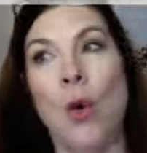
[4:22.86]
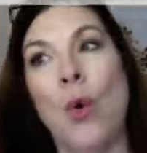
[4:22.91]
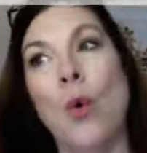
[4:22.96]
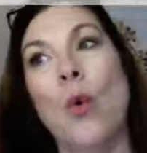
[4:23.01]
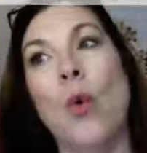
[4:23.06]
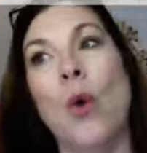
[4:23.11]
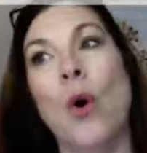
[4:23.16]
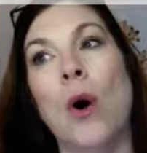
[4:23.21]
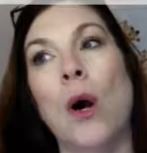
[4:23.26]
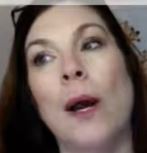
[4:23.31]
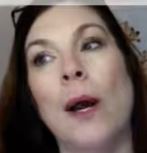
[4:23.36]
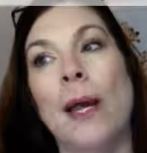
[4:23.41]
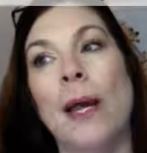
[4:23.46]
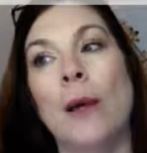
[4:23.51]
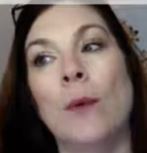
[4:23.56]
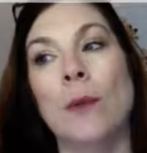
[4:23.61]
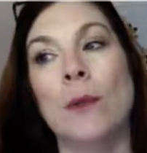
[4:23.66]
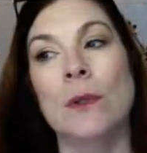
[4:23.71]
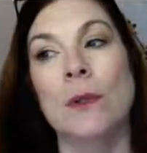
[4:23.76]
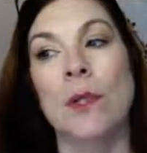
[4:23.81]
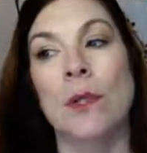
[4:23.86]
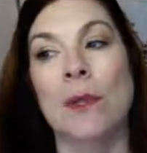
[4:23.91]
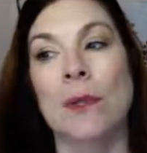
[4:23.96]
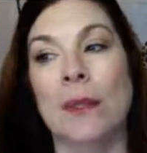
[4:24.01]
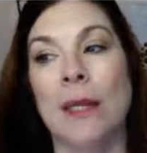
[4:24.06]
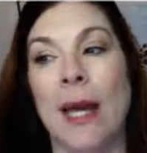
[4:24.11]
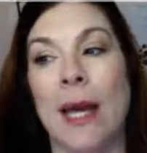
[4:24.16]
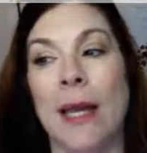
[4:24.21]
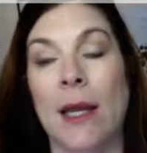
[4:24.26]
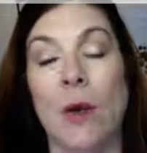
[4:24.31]
Or it will look
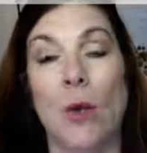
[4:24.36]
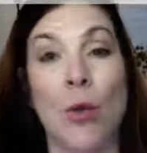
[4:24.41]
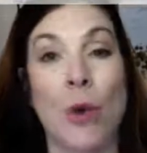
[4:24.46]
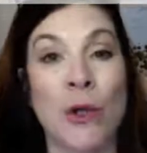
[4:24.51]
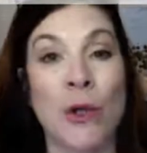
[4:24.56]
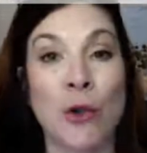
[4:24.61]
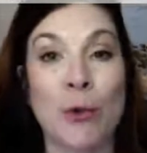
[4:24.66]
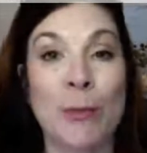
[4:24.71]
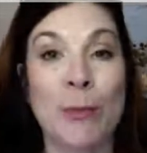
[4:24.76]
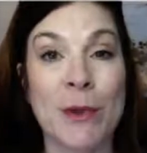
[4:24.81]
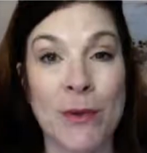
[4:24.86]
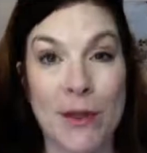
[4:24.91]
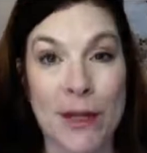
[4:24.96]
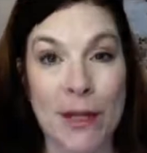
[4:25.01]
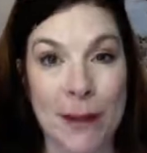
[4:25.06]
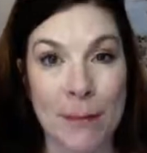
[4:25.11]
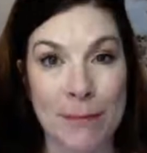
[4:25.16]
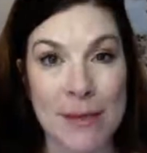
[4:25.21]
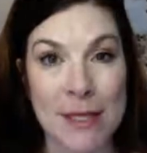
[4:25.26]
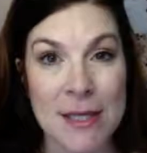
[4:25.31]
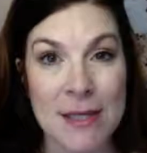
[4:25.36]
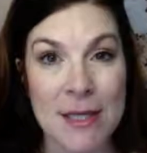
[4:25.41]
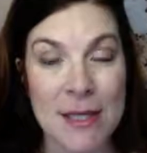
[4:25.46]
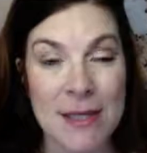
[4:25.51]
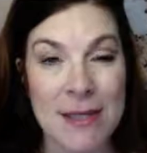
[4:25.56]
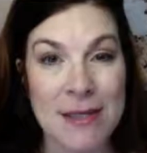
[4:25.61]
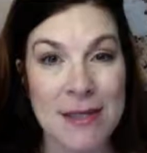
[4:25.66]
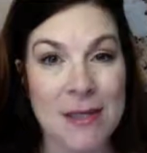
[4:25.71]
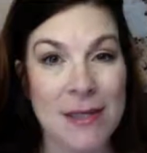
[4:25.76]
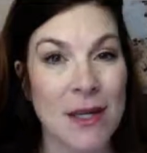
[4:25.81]
like when you're building a
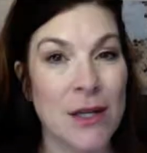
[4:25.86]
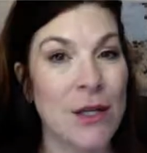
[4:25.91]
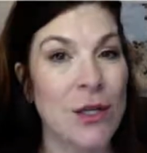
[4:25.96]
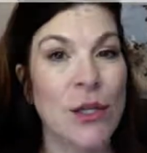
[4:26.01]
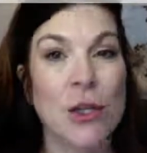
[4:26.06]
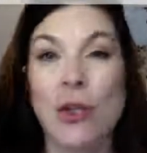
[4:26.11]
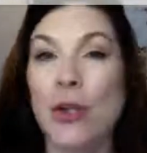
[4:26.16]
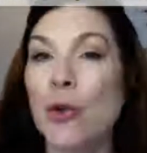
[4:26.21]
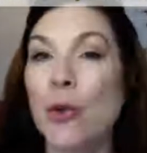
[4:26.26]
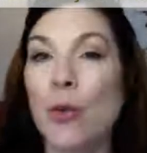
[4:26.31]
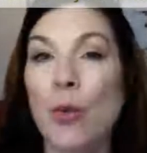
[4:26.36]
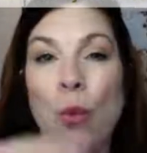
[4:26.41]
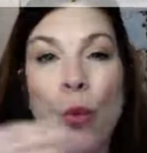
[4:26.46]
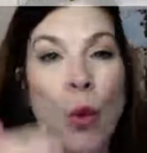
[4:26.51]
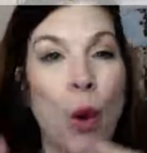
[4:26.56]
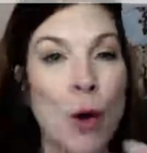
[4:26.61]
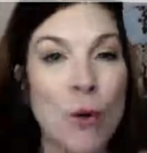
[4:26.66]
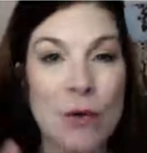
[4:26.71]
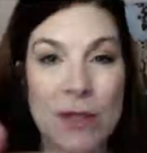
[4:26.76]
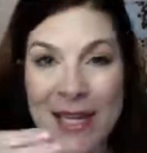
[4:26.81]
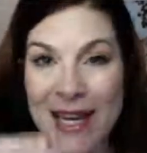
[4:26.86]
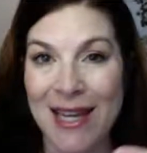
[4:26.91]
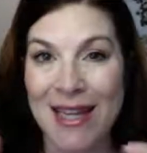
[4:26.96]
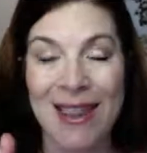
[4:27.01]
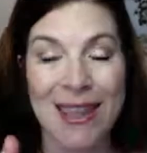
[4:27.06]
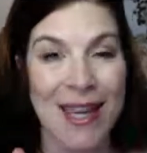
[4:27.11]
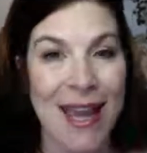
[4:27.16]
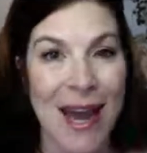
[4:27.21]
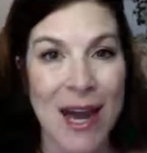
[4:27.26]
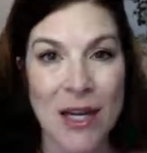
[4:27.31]
business, you won't take
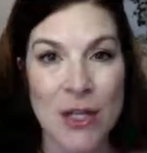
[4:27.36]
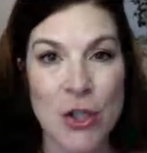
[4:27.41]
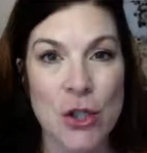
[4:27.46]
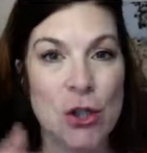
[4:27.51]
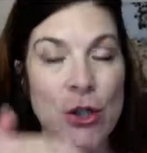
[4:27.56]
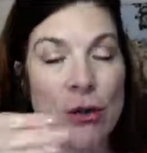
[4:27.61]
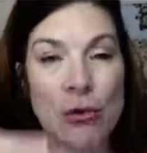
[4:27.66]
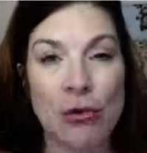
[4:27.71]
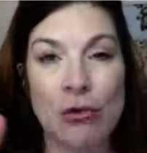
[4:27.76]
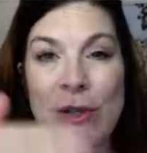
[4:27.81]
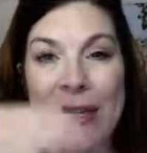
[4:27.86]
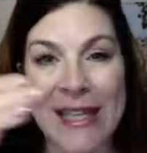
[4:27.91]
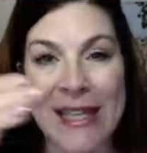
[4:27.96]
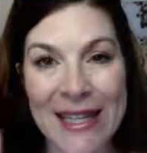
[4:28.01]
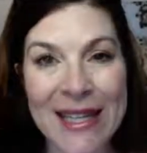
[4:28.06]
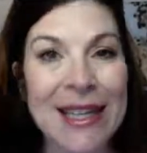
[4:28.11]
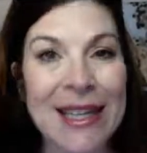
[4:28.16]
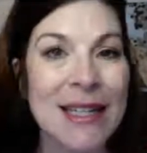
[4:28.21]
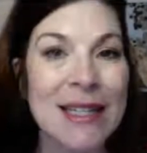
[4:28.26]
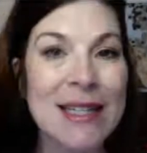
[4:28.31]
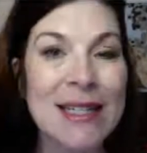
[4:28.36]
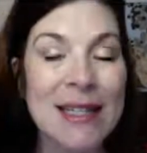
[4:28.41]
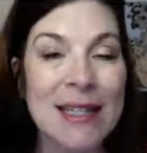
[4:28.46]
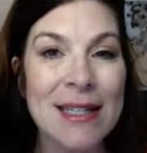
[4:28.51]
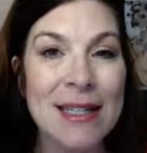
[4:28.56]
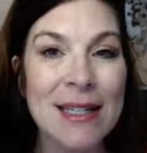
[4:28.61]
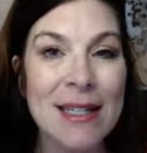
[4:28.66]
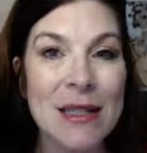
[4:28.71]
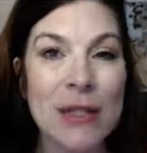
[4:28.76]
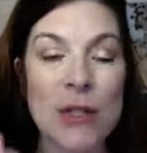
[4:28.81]
the action you need
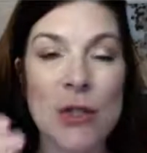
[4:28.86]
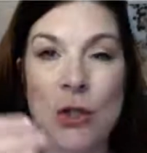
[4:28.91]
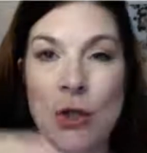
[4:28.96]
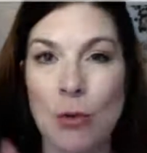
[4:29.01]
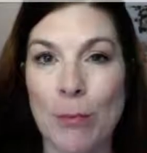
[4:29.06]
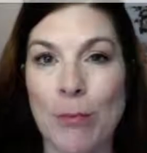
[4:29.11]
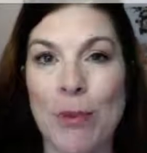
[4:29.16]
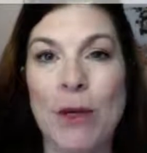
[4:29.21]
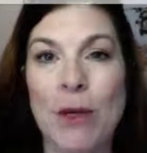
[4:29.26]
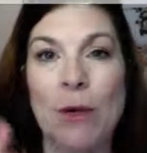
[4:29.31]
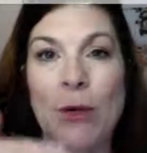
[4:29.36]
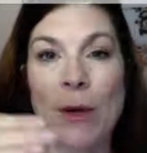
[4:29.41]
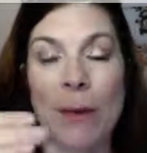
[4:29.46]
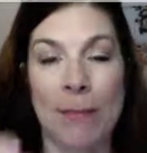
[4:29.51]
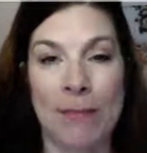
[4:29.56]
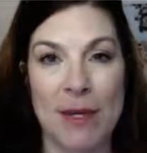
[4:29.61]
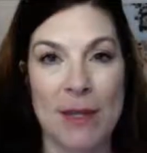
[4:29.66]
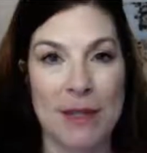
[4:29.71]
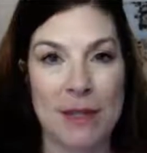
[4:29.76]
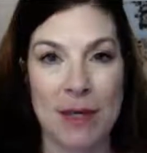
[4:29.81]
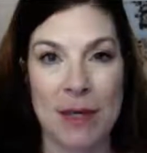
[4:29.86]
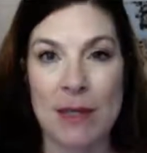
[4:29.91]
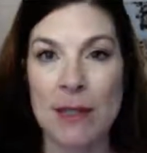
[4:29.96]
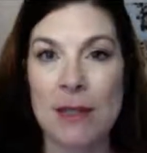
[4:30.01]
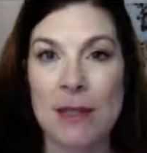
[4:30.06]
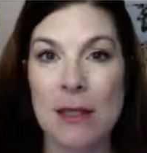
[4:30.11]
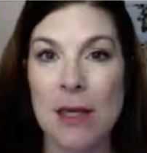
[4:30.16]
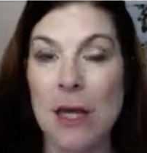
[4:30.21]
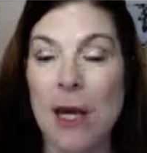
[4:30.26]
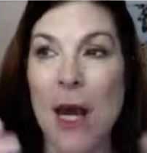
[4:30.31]
to build a
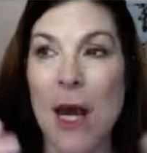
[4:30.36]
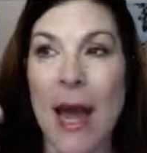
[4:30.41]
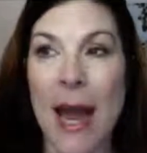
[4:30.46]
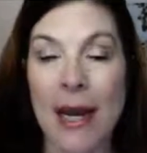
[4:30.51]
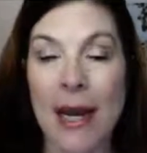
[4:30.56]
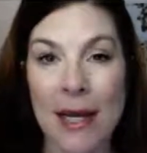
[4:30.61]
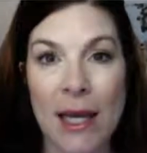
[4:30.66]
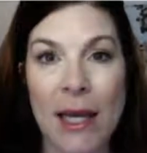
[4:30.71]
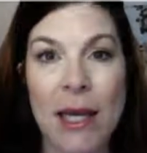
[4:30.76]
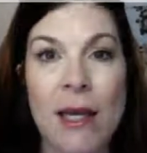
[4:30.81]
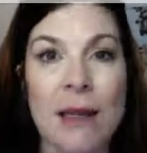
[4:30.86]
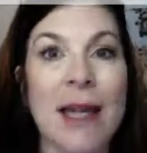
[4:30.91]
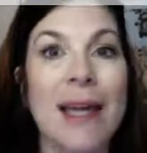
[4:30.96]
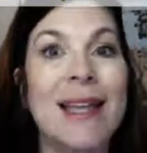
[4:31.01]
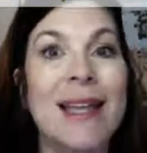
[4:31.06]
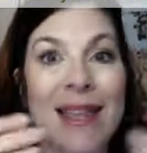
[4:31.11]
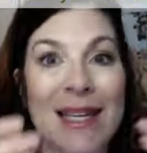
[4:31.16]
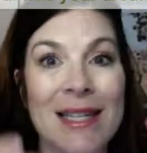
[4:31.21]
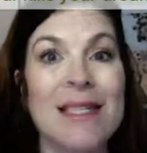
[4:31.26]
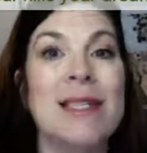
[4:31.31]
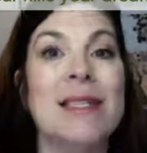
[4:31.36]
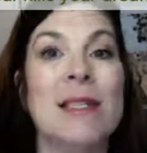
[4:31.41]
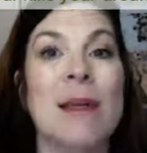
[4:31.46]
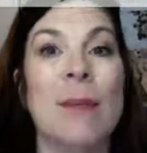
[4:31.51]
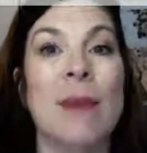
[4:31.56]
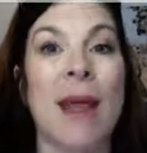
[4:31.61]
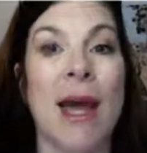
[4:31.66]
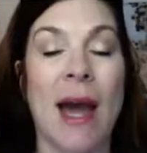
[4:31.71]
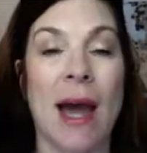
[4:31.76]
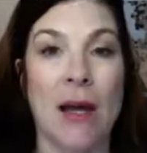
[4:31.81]
business. And he, like this is
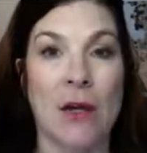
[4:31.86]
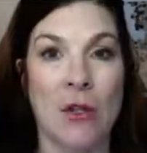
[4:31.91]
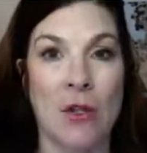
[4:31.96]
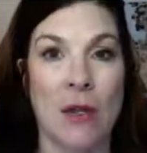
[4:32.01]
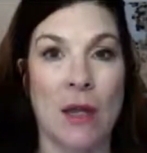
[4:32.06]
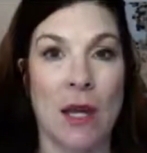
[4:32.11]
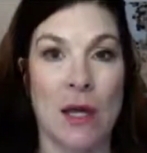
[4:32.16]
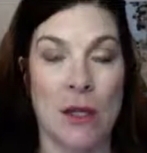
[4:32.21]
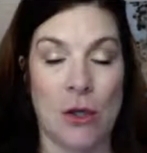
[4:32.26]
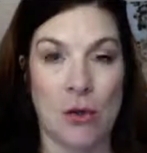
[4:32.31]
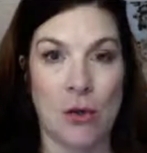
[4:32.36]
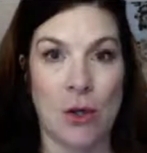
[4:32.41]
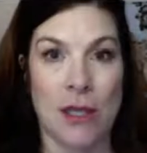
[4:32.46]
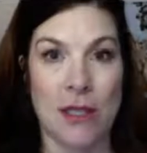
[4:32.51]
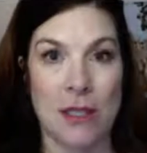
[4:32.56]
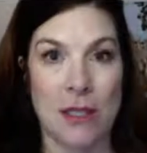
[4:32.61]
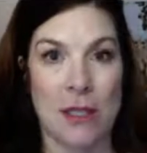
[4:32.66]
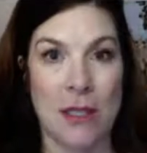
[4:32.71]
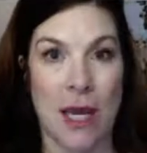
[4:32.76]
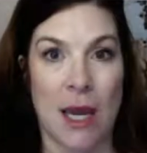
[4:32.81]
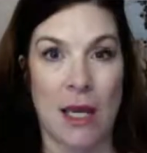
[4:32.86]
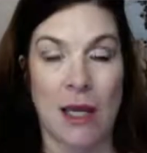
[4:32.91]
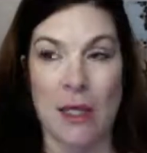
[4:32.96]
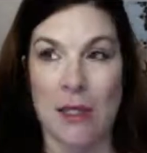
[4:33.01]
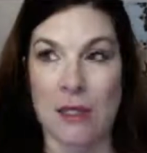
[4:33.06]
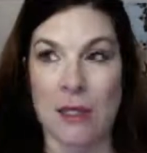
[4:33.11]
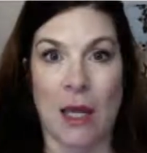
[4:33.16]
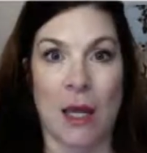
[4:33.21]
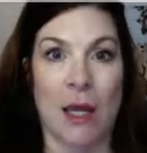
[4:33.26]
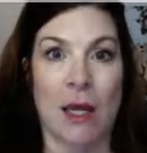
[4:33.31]
some of the action that you need to take.
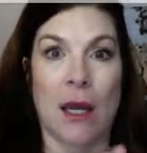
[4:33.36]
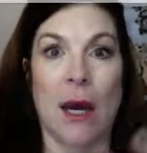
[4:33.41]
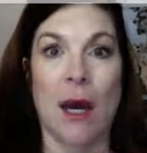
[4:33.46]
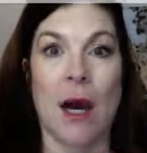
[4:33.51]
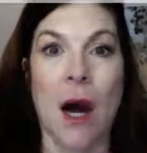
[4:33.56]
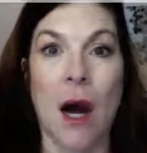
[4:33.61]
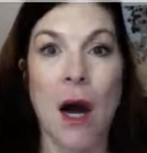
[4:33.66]
It's like